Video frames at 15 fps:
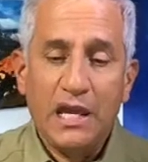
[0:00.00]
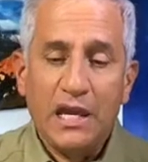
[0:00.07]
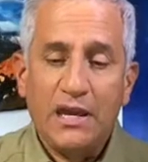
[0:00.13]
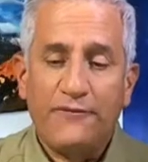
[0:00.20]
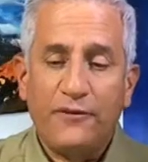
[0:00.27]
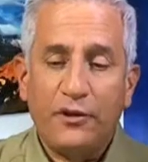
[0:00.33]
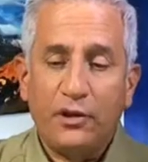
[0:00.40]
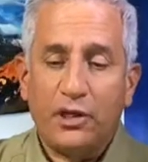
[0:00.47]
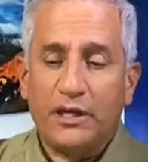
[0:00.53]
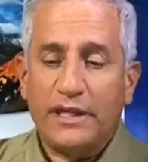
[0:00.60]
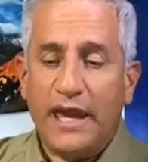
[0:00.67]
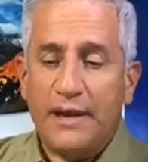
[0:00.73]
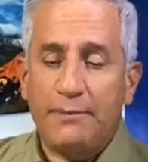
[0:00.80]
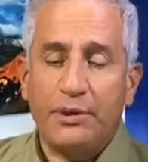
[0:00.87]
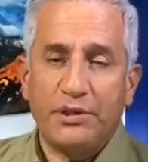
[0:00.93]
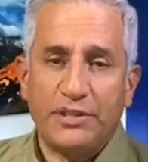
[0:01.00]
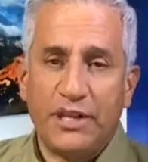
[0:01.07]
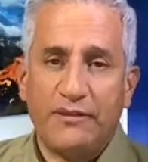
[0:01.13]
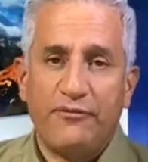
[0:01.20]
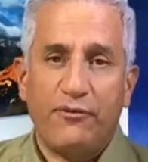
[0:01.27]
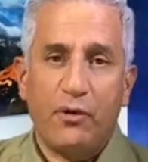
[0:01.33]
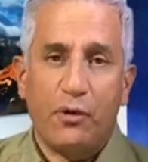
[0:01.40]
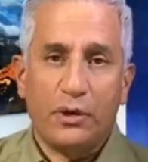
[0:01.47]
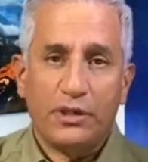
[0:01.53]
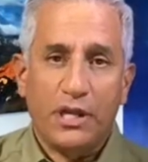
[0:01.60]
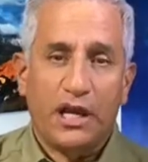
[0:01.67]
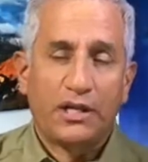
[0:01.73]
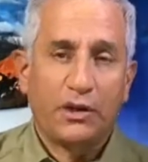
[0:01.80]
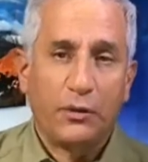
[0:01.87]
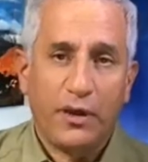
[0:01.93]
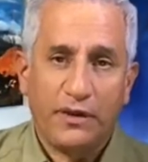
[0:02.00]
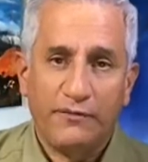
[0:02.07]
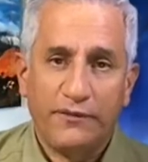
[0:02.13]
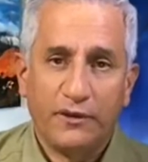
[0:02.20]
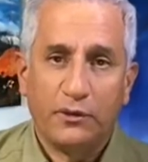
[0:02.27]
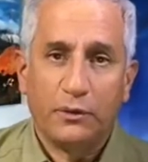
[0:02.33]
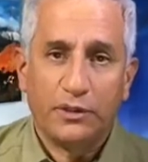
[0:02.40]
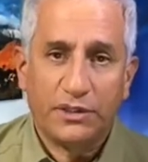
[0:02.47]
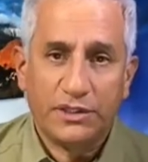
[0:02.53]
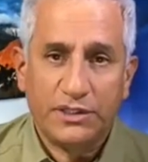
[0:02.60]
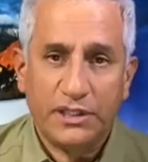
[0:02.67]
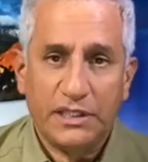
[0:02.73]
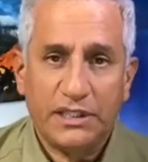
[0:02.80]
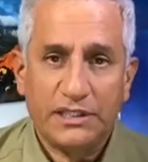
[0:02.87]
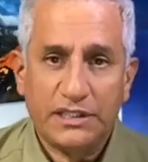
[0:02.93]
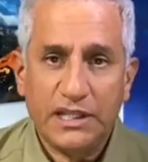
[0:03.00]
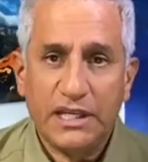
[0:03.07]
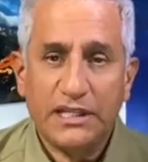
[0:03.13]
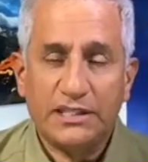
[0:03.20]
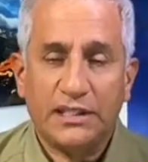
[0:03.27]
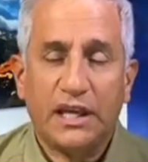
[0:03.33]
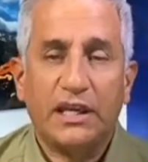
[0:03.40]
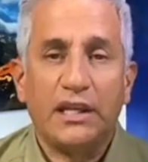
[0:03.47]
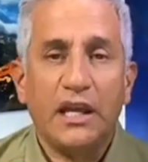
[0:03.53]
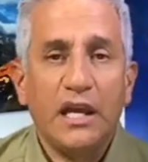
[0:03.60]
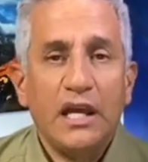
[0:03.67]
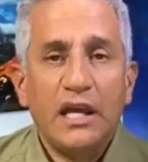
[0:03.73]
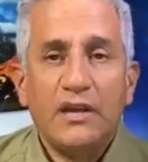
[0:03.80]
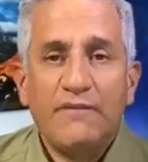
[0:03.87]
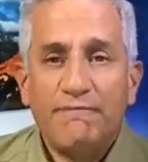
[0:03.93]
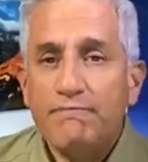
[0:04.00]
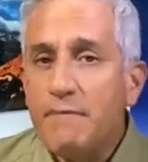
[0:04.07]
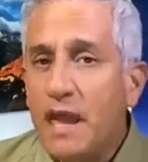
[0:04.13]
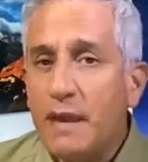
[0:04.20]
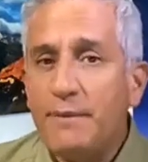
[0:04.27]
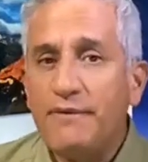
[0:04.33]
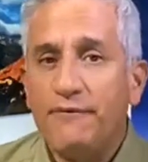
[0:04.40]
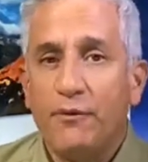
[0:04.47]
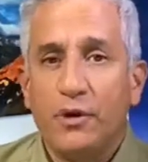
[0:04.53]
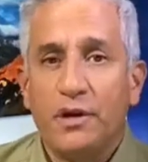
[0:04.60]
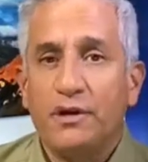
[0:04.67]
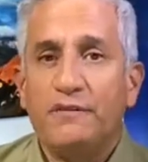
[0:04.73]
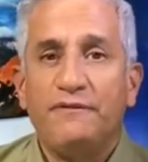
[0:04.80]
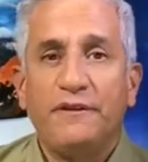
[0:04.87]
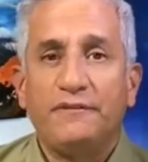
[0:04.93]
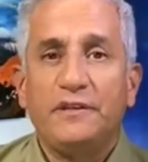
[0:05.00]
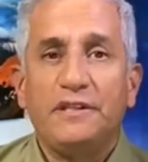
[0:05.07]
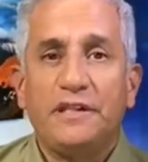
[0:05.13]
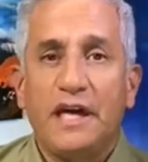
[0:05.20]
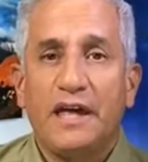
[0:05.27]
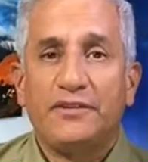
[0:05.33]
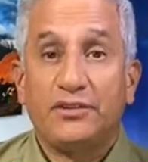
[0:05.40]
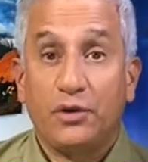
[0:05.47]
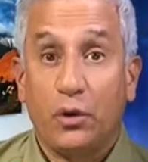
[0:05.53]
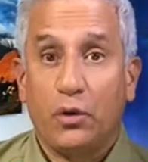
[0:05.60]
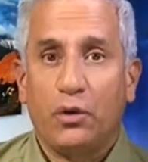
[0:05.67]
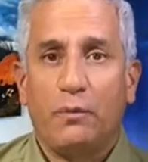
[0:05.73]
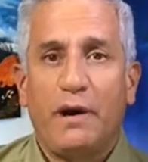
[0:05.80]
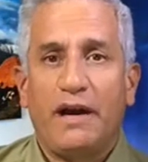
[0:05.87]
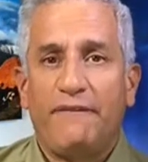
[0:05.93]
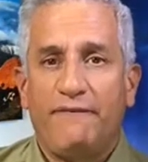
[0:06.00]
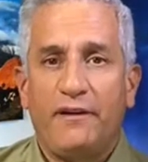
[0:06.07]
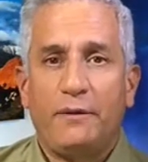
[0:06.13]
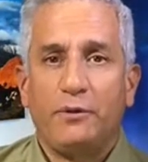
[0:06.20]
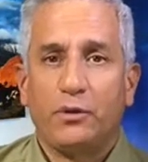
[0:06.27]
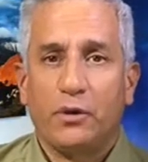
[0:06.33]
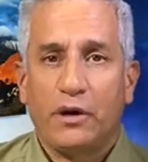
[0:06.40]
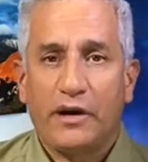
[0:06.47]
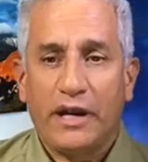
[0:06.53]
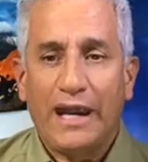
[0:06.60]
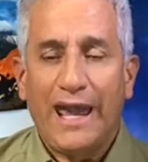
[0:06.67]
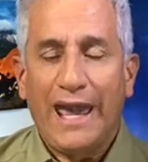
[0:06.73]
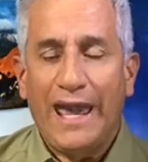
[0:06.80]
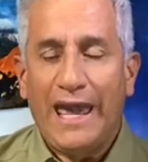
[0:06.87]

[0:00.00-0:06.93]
If you look at that and push that forward, Dr. Redfield with the CDC said maybe 450 deaths total by February.